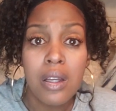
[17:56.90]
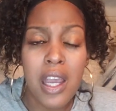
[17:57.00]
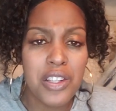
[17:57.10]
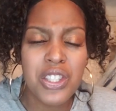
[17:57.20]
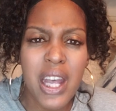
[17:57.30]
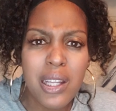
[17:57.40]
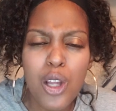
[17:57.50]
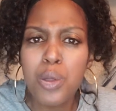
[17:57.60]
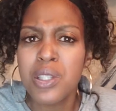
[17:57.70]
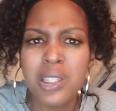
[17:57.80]
And say
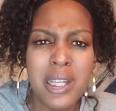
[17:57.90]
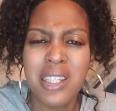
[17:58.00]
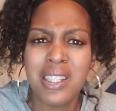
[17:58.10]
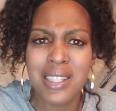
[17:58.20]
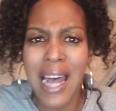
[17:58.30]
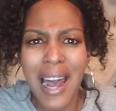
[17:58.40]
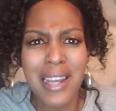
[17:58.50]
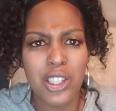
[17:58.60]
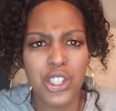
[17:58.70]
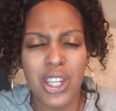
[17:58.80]
little slick
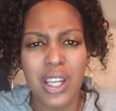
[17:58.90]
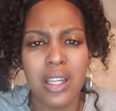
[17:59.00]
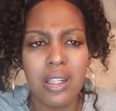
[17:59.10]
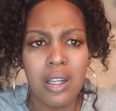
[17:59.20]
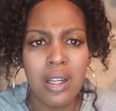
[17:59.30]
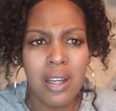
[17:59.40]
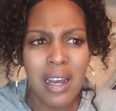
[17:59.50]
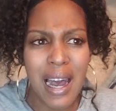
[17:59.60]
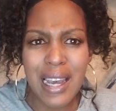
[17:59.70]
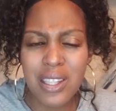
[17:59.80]
side shit.
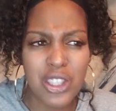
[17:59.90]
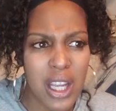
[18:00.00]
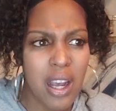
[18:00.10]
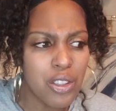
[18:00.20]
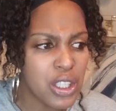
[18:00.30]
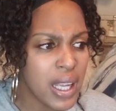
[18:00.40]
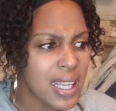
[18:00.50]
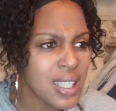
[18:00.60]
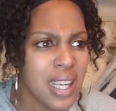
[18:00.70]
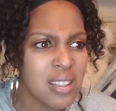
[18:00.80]
I can tell she
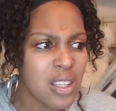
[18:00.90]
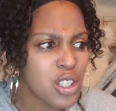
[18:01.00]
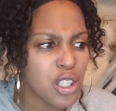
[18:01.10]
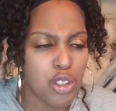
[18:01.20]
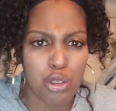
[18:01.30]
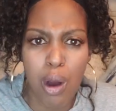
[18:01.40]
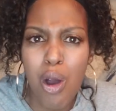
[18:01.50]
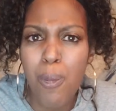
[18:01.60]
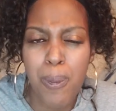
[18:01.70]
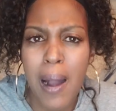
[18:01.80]
has, like, this
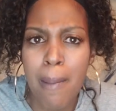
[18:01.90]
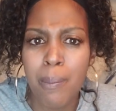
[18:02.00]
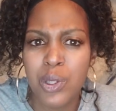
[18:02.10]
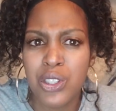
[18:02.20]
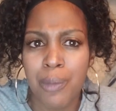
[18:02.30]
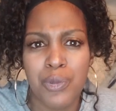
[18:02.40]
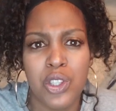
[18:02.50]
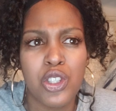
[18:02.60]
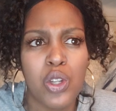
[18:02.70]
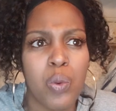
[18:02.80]
control problem or something.
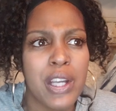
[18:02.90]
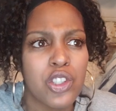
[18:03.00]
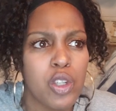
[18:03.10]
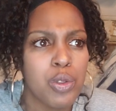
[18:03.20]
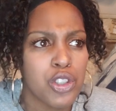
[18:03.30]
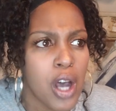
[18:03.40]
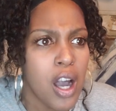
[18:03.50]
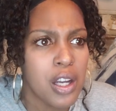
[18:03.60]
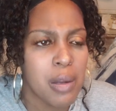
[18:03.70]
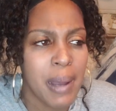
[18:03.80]
the way she was
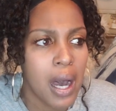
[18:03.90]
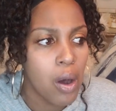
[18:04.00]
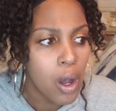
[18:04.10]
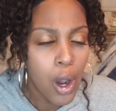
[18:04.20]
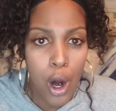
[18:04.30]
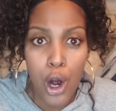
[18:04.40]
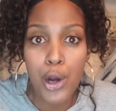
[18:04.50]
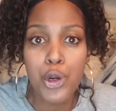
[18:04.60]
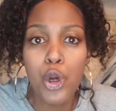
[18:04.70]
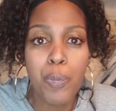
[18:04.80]
talking about
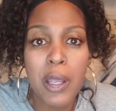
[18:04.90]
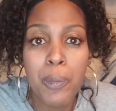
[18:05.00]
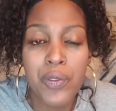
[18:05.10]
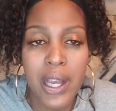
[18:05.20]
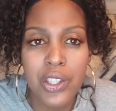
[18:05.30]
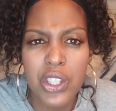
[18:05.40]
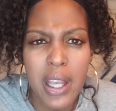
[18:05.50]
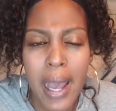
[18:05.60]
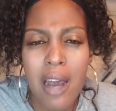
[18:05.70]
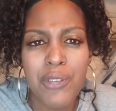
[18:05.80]
her new people that she
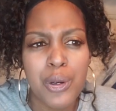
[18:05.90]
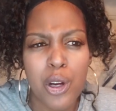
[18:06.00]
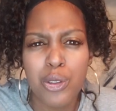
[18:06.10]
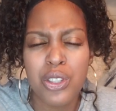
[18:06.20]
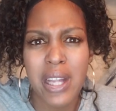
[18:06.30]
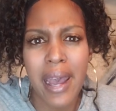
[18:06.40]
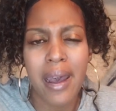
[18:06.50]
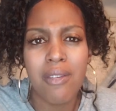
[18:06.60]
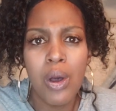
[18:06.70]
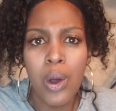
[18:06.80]
have on her
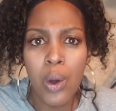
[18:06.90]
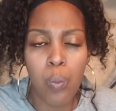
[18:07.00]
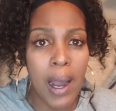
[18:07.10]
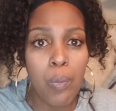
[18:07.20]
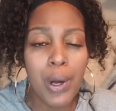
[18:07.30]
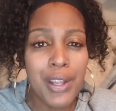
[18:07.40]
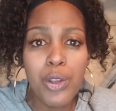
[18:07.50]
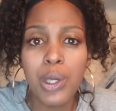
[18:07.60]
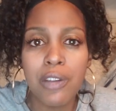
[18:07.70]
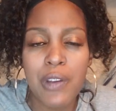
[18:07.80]
staff. Why wouldn't
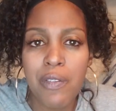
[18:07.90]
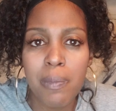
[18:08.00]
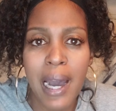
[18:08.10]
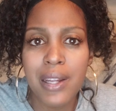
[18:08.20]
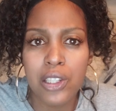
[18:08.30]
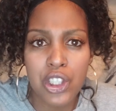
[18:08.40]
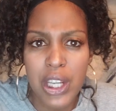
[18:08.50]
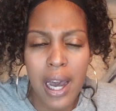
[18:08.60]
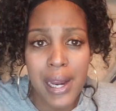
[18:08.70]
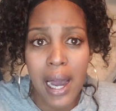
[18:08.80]
you give everybody a
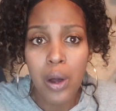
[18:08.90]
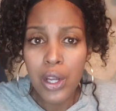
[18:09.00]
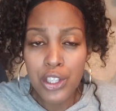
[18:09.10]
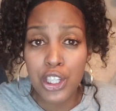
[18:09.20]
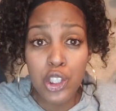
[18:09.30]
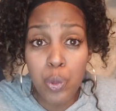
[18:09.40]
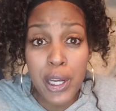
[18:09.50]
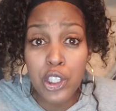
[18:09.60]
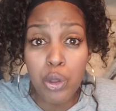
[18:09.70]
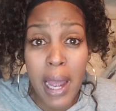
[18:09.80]
shout out? Since
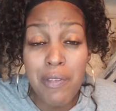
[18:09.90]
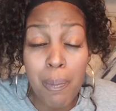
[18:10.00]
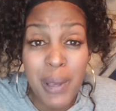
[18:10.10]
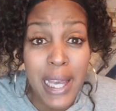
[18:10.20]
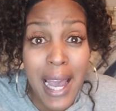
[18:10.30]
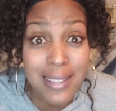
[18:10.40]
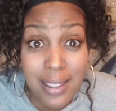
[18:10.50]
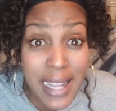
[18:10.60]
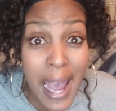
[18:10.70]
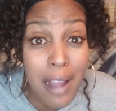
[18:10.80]
when did you have a big ass
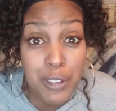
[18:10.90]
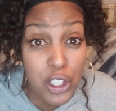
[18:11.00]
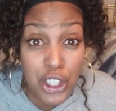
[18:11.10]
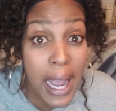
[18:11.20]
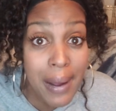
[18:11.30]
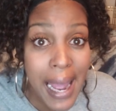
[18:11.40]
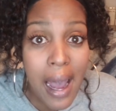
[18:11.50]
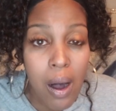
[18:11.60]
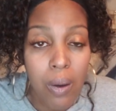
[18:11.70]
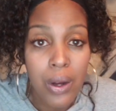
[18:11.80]
staff to shout
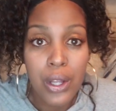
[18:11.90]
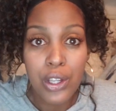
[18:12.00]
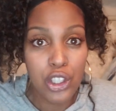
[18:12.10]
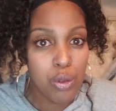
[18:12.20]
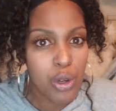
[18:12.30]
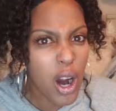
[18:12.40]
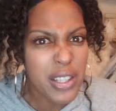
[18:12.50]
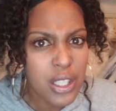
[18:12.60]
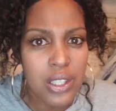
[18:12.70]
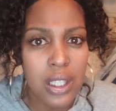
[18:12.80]
out? You
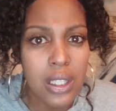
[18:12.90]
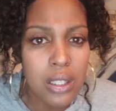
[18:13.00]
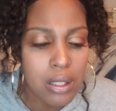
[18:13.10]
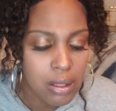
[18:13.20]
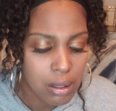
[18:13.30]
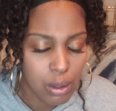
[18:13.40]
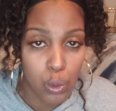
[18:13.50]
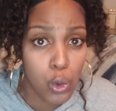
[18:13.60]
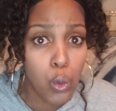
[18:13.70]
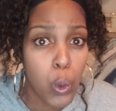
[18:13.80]
narcissist?
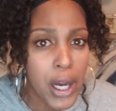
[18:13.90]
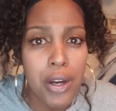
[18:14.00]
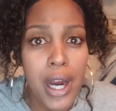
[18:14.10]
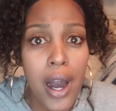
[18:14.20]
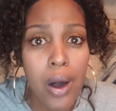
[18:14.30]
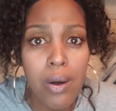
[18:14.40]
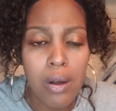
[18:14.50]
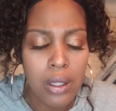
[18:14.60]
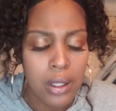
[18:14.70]
You weirdo?